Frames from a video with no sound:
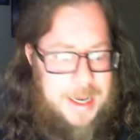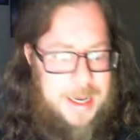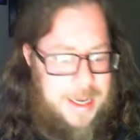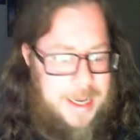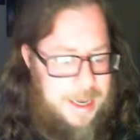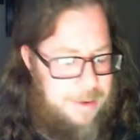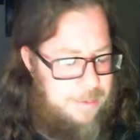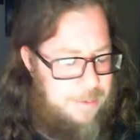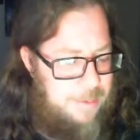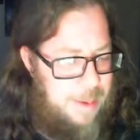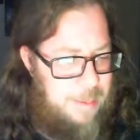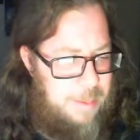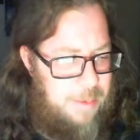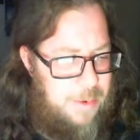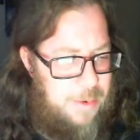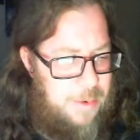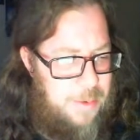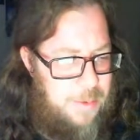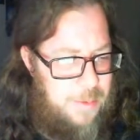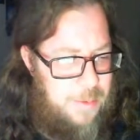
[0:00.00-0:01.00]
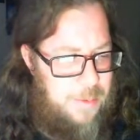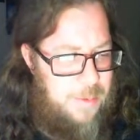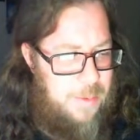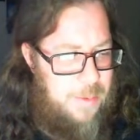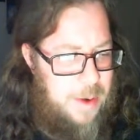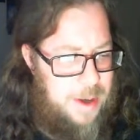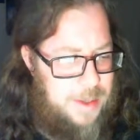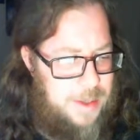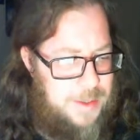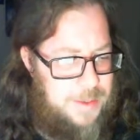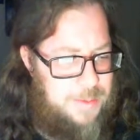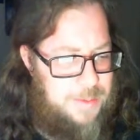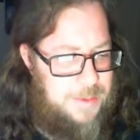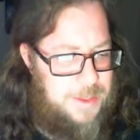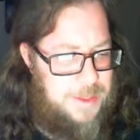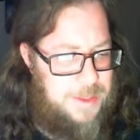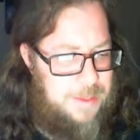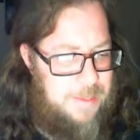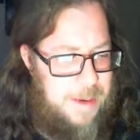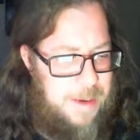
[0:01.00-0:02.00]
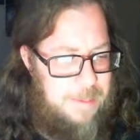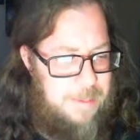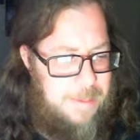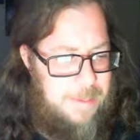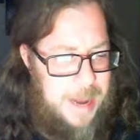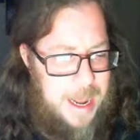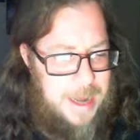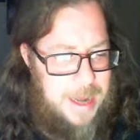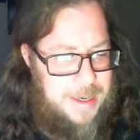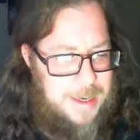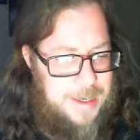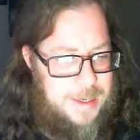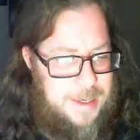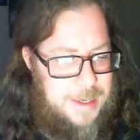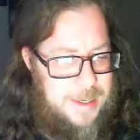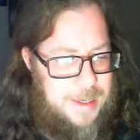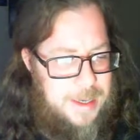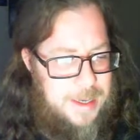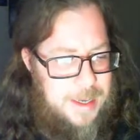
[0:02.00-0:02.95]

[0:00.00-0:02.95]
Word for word: I can't remember who it was, but somebody patented